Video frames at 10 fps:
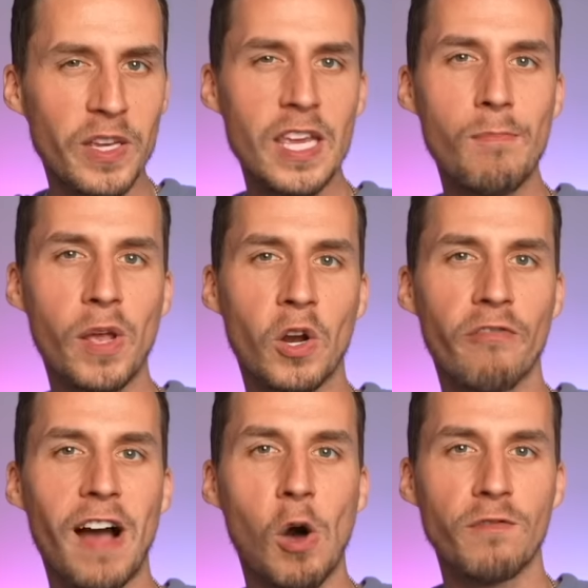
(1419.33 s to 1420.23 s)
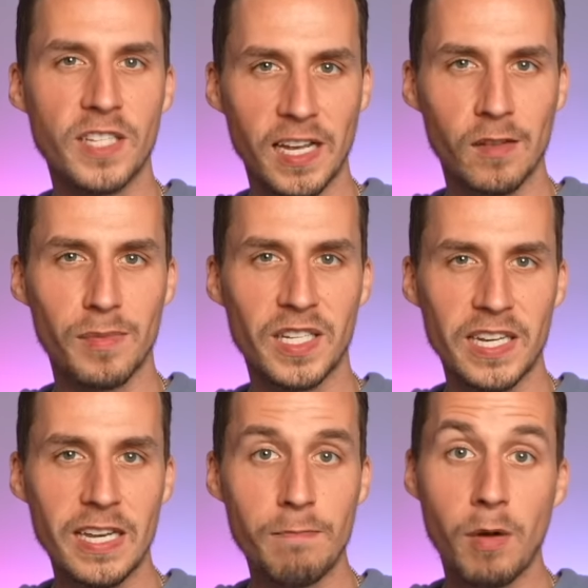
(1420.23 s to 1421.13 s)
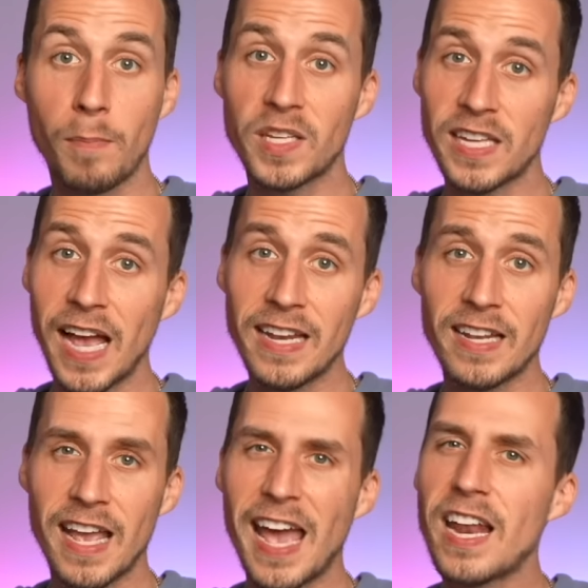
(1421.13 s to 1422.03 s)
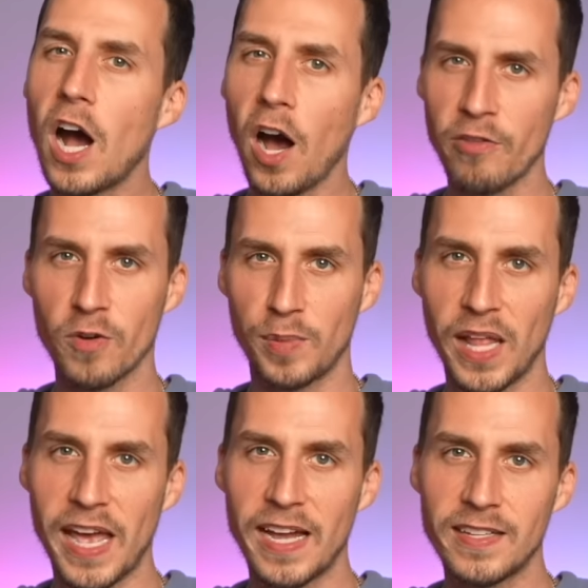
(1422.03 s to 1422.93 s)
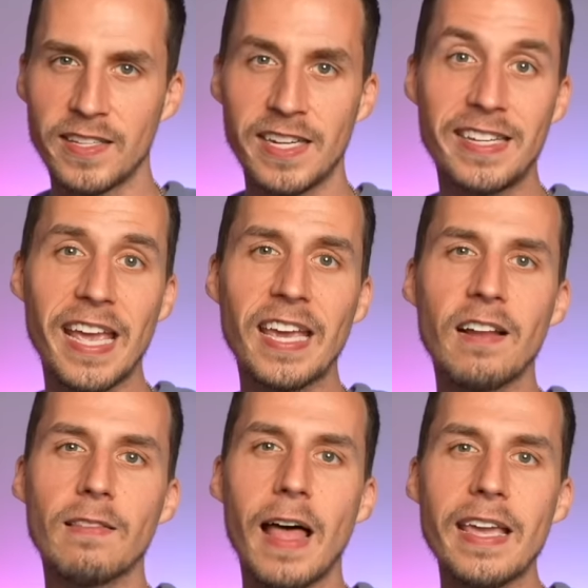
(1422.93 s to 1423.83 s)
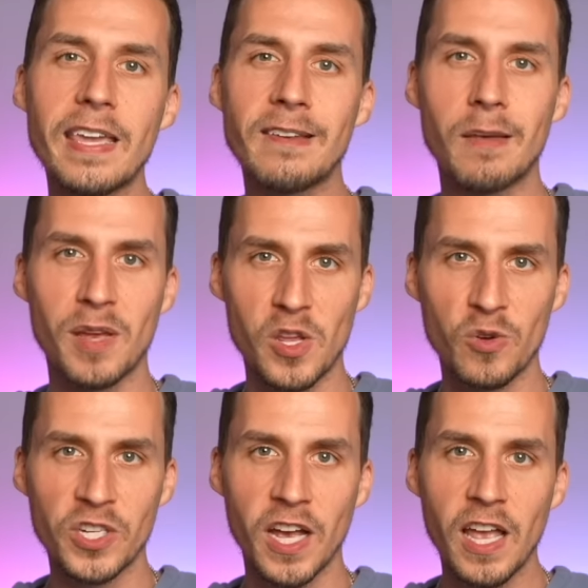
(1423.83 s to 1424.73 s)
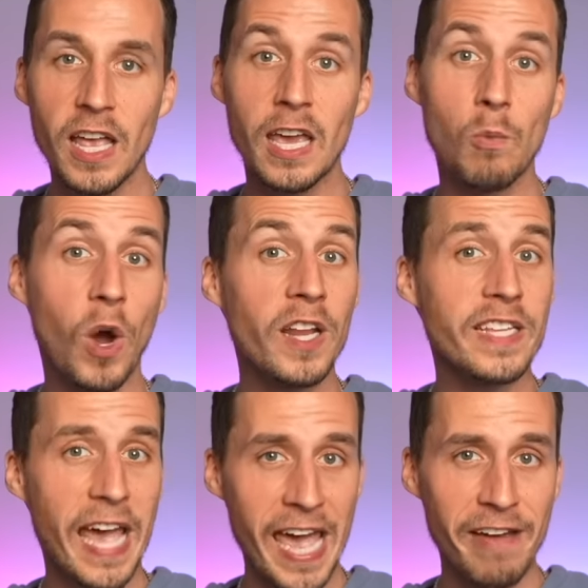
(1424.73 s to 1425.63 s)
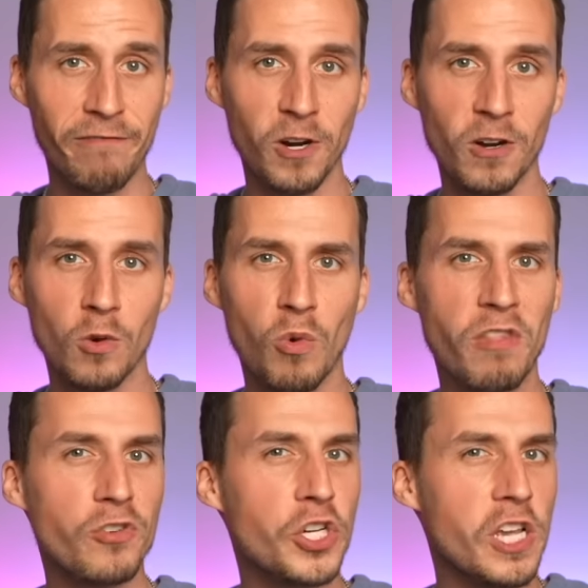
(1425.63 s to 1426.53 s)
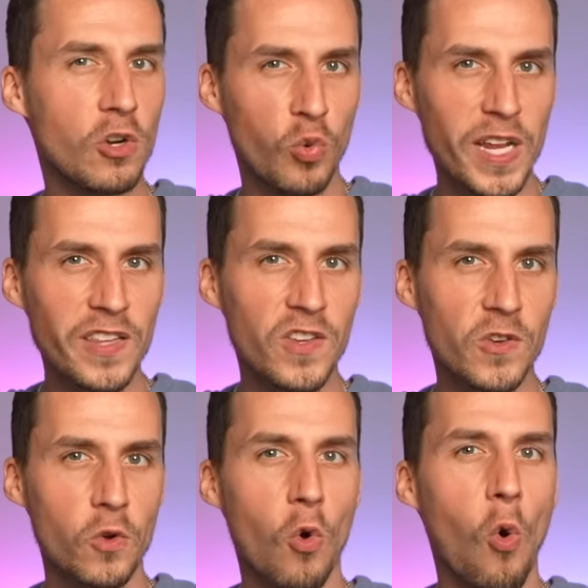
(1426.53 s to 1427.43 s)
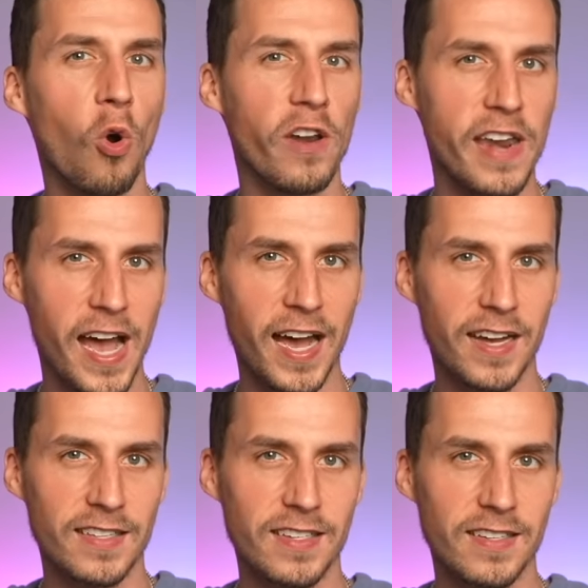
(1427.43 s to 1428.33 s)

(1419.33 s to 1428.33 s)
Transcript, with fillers: keeping her vow of celibacy, but Poseidon had other plans. He'd taken a liking to Medusa and wanted to have her, whether she agreed to or not.